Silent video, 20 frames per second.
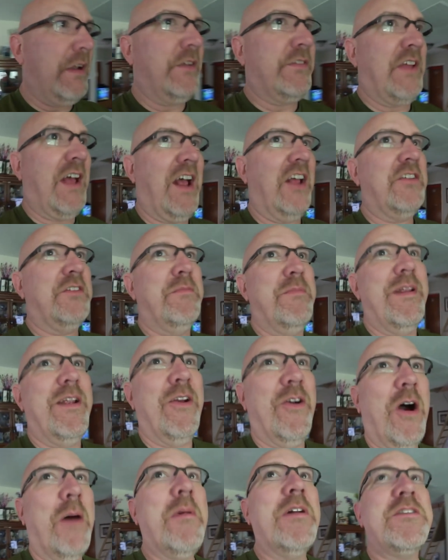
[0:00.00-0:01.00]
just asked me,
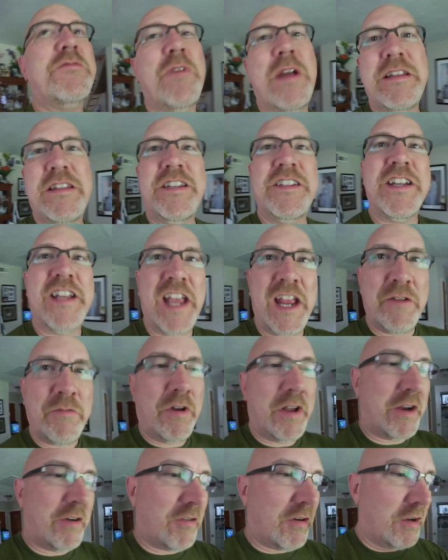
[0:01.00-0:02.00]
how much weight did you gain
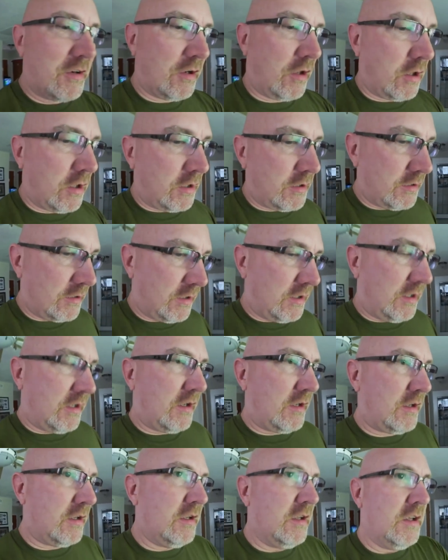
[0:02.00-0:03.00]
while you're on on
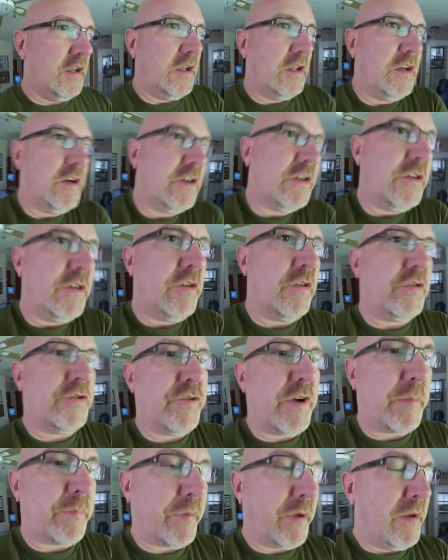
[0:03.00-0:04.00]
uh, your your trip?